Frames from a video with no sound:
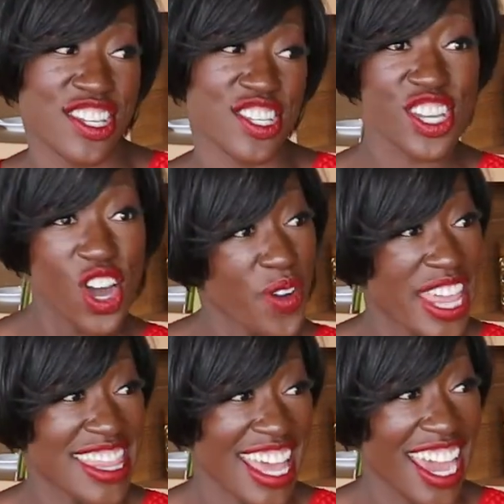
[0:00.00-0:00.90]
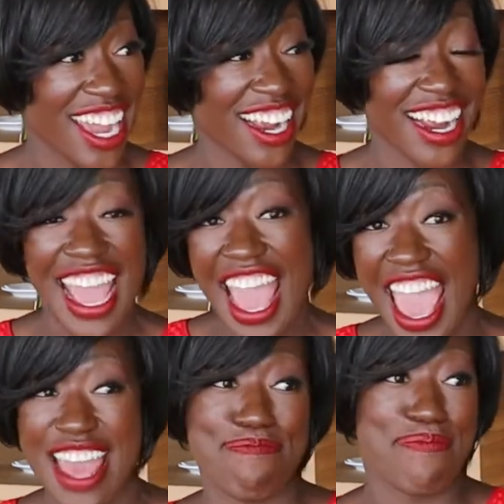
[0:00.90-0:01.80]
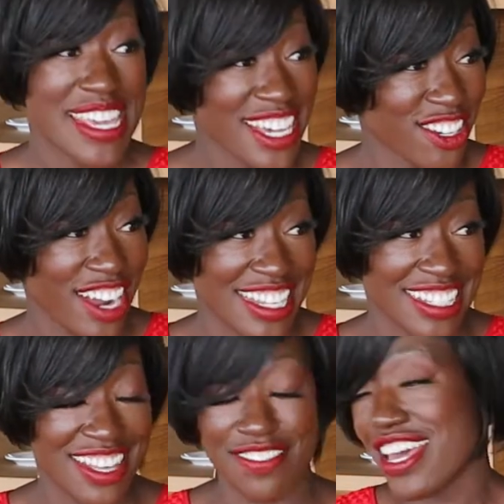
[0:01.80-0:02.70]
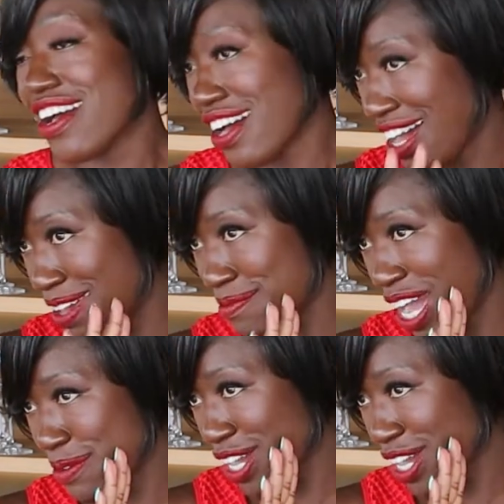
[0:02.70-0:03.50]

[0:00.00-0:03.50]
to go in there and be aggressive? I'm